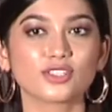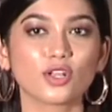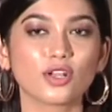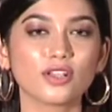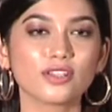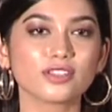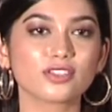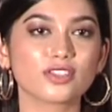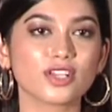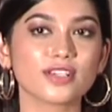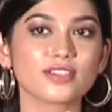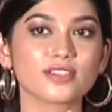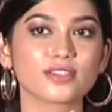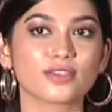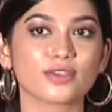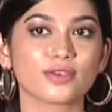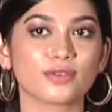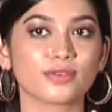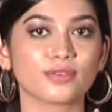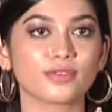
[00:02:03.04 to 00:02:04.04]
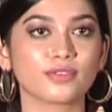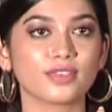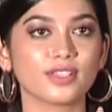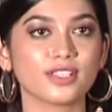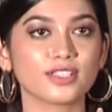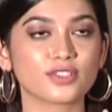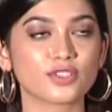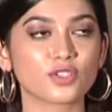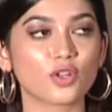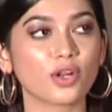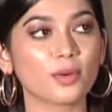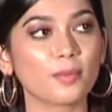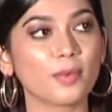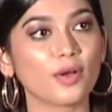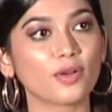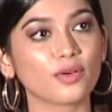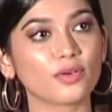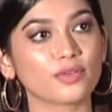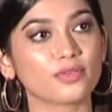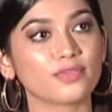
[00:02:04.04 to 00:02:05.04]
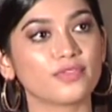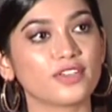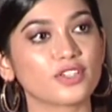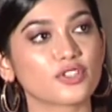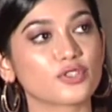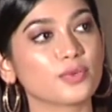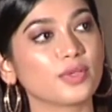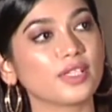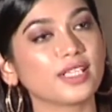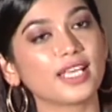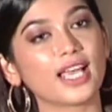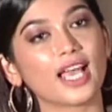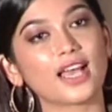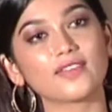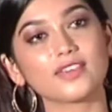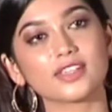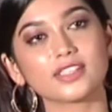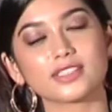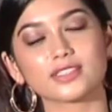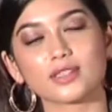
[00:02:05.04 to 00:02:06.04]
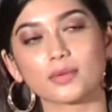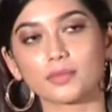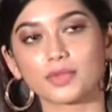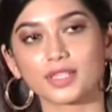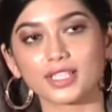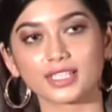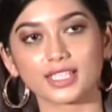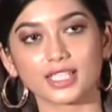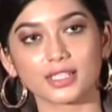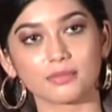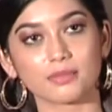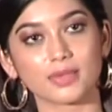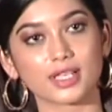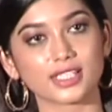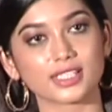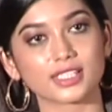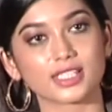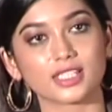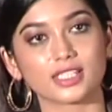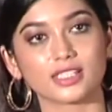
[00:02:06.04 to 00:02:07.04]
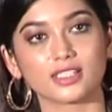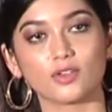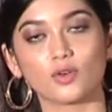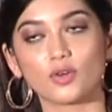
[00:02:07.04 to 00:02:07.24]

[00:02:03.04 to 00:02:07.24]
not just it's not about visually having something that makes it